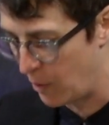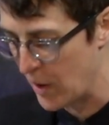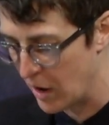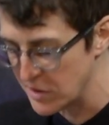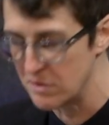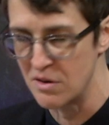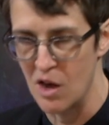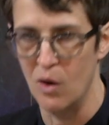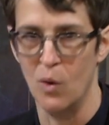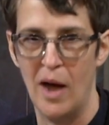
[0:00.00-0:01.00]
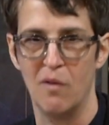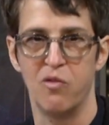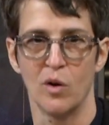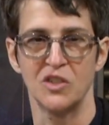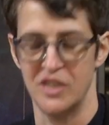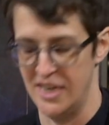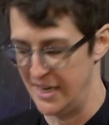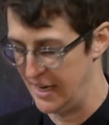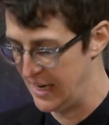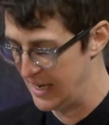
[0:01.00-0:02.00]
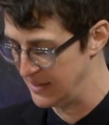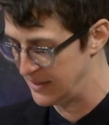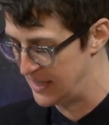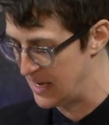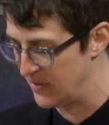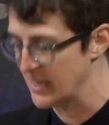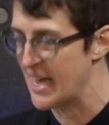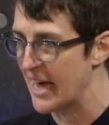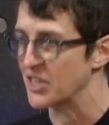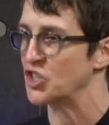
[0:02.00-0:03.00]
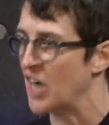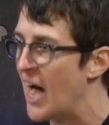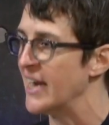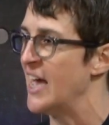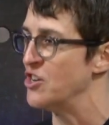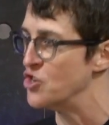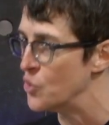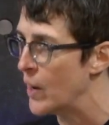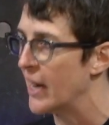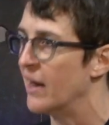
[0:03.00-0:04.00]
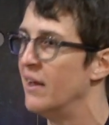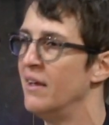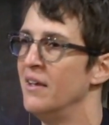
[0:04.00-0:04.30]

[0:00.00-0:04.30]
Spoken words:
but we also know how fortunate it is to even get a shot at doing